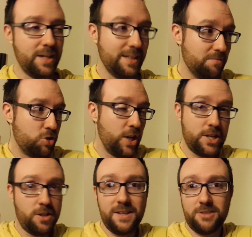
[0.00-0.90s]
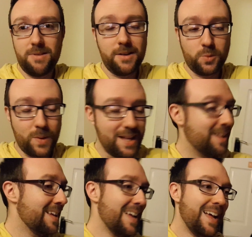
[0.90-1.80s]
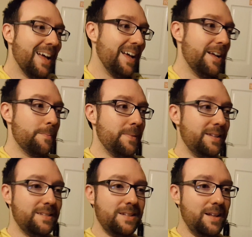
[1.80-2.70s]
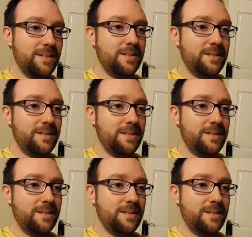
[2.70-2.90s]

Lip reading: I changed other things around as well, and